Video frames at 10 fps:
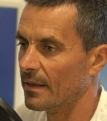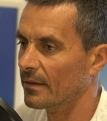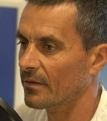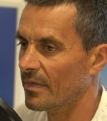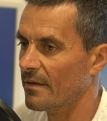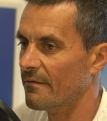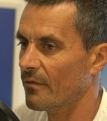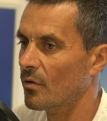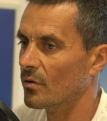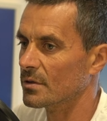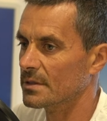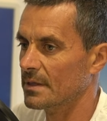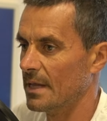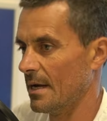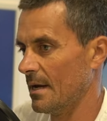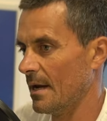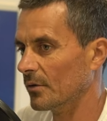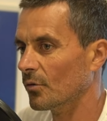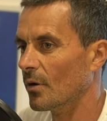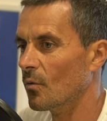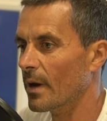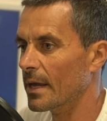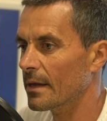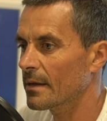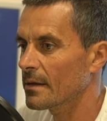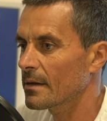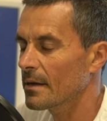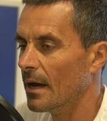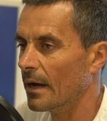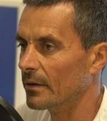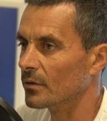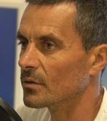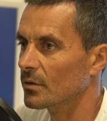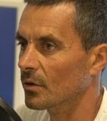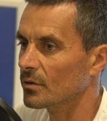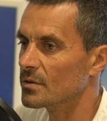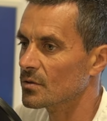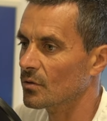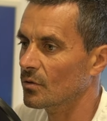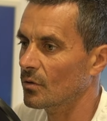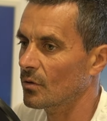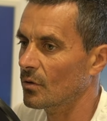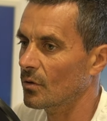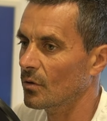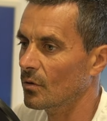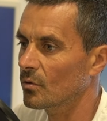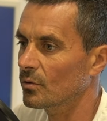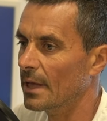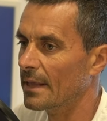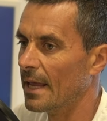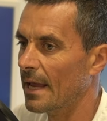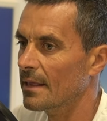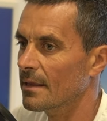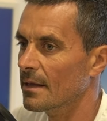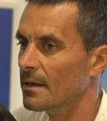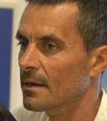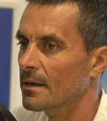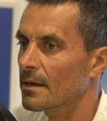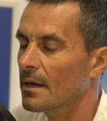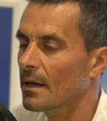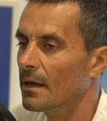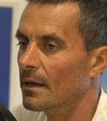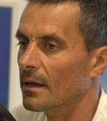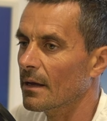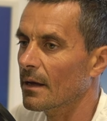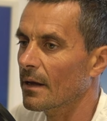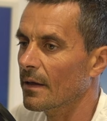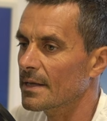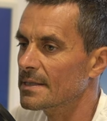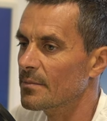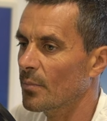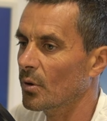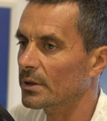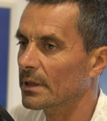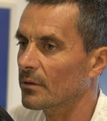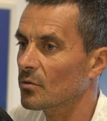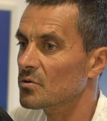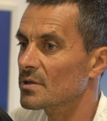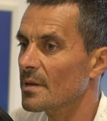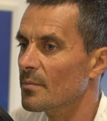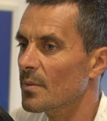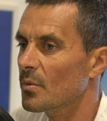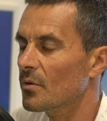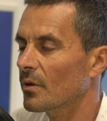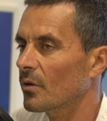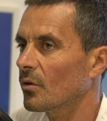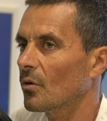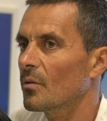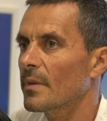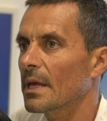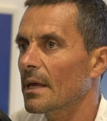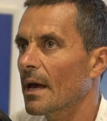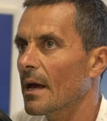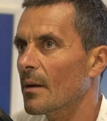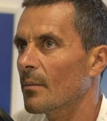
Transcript: that, the force, the natural way are not so good and healthy uh, is important. Also, some people told me, ah,